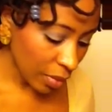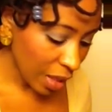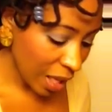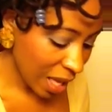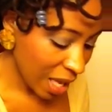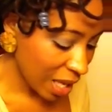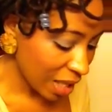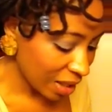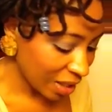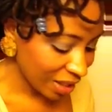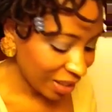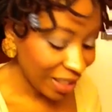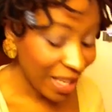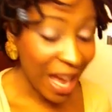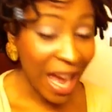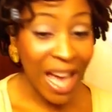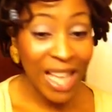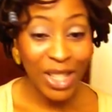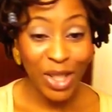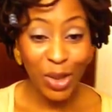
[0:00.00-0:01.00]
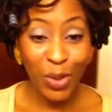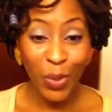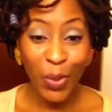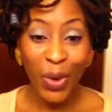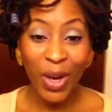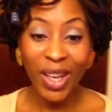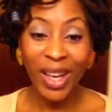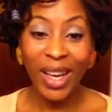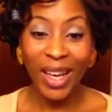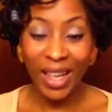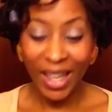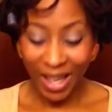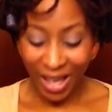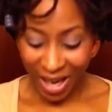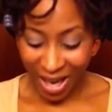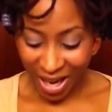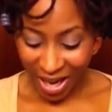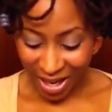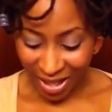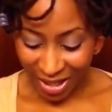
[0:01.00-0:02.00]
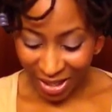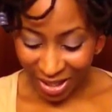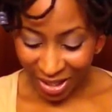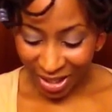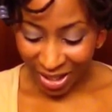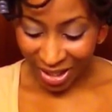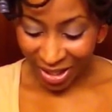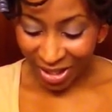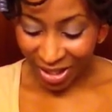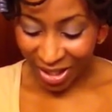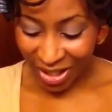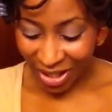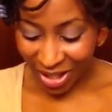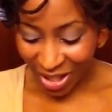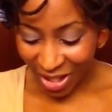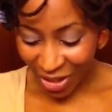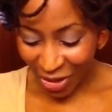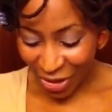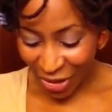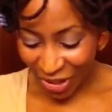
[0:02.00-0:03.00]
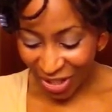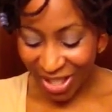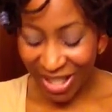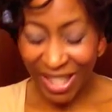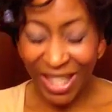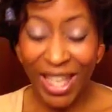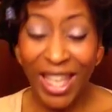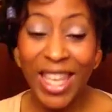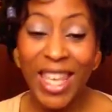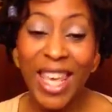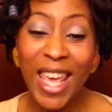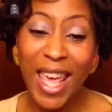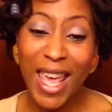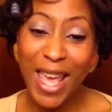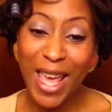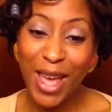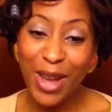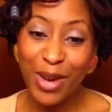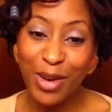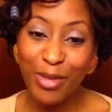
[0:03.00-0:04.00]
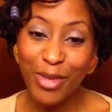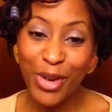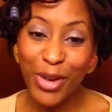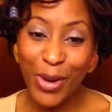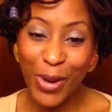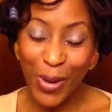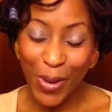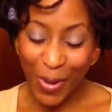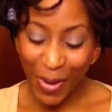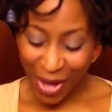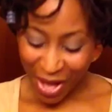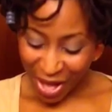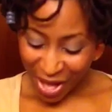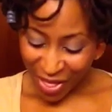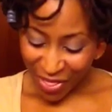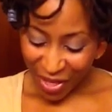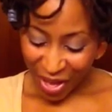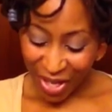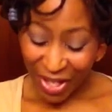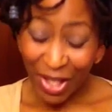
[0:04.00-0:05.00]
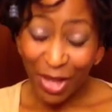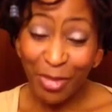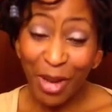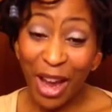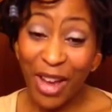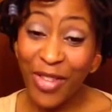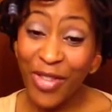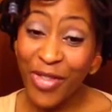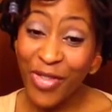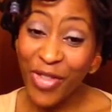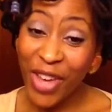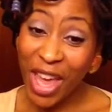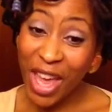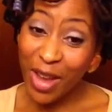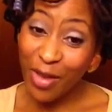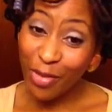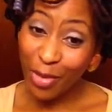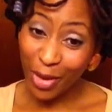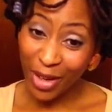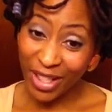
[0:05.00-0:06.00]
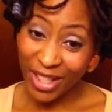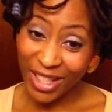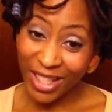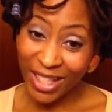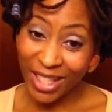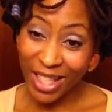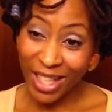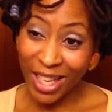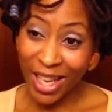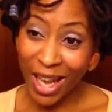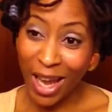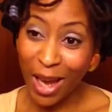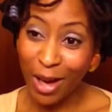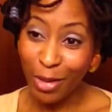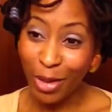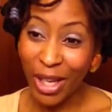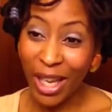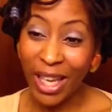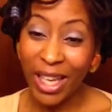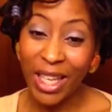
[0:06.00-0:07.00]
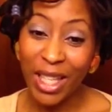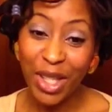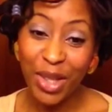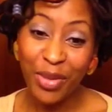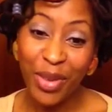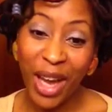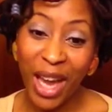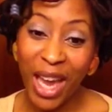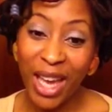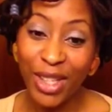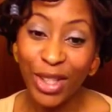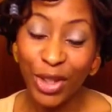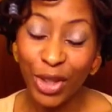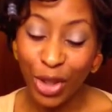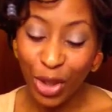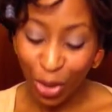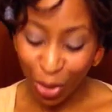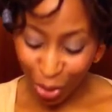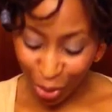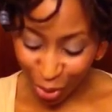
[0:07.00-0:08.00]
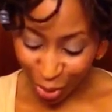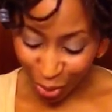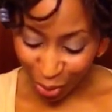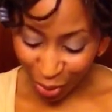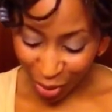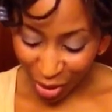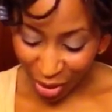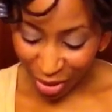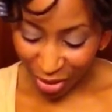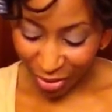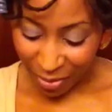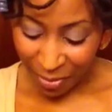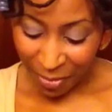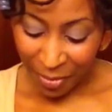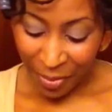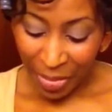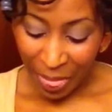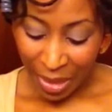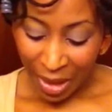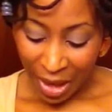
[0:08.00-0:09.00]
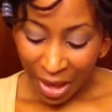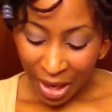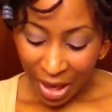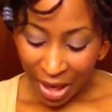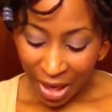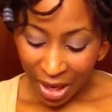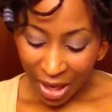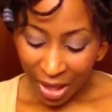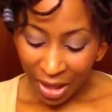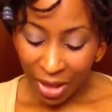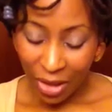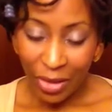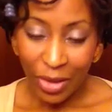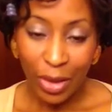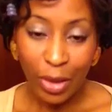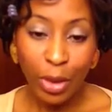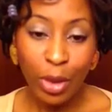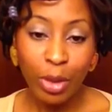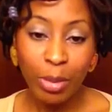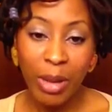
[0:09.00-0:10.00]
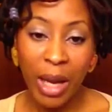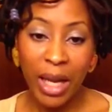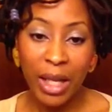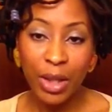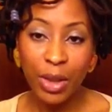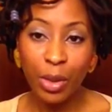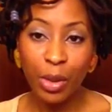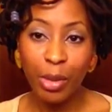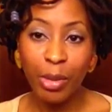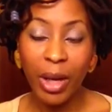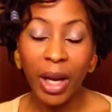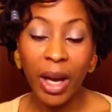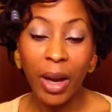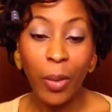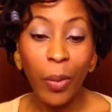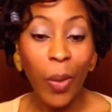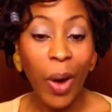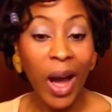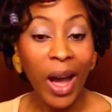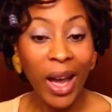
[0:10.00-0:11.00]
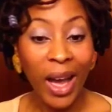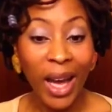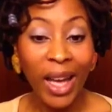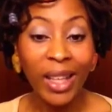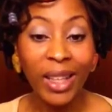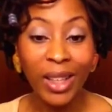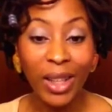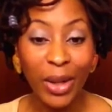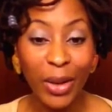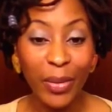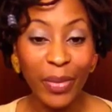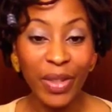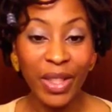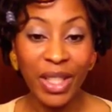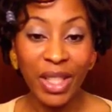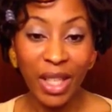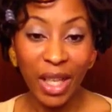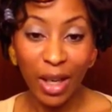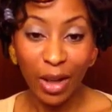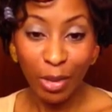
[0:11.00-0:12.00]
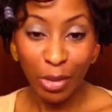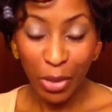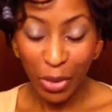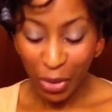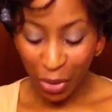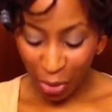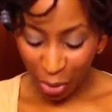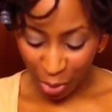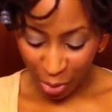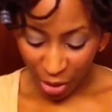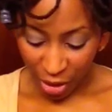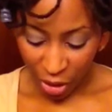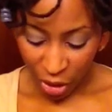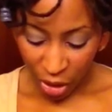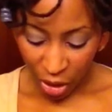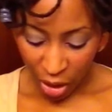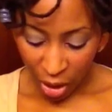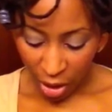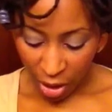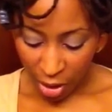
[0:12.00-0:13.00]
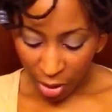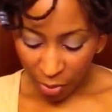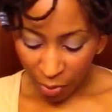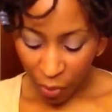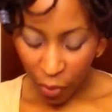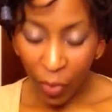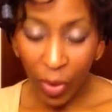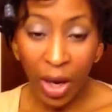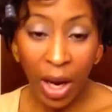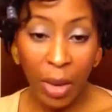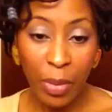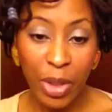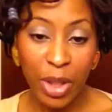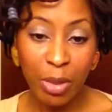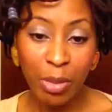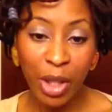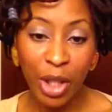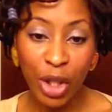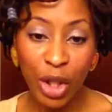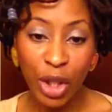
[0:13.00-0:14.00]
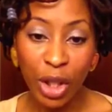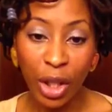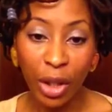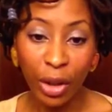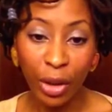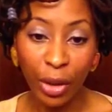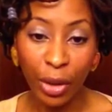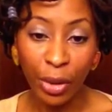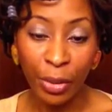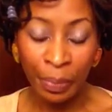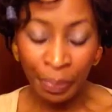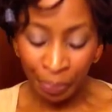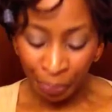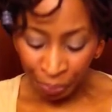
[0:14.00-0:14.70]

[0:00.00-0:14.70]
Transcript: And the last one I got is another sea animal. That is my favorite sea animal, I guess if I had to choose one. And there's a little backstory behind why I love this animal so much. Um, when I was much younger,